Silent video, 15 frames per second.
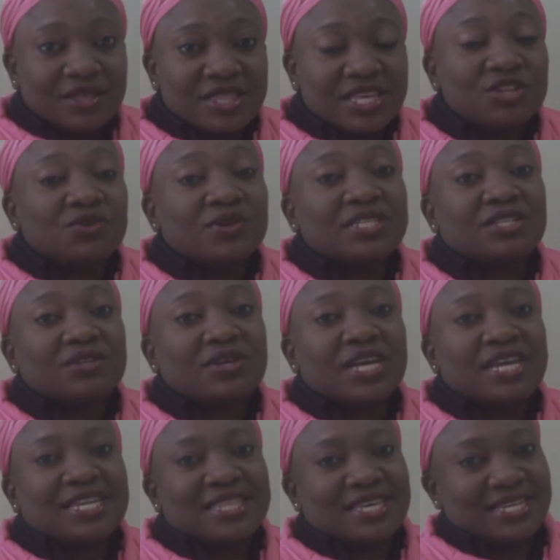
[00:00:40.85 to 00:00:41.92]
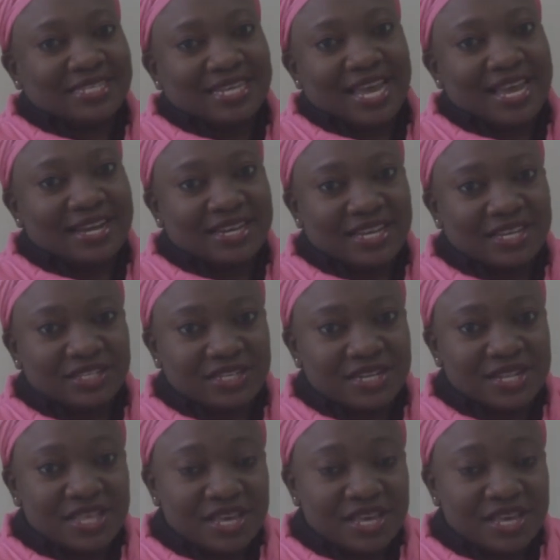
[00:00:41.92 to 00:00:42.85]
then you educate the entire nation.